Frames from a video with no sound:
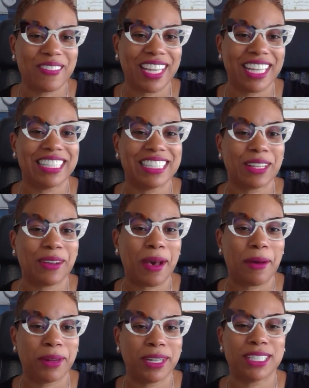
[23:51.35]
And so I
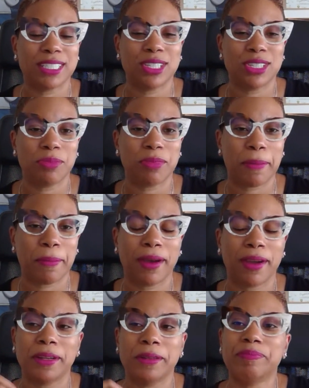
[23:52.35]
wanted to do my
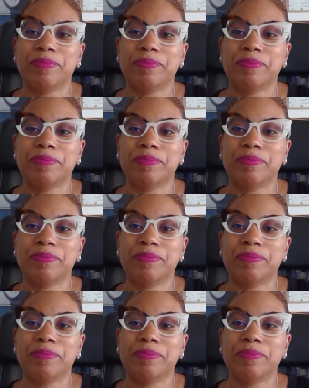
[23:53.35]
part.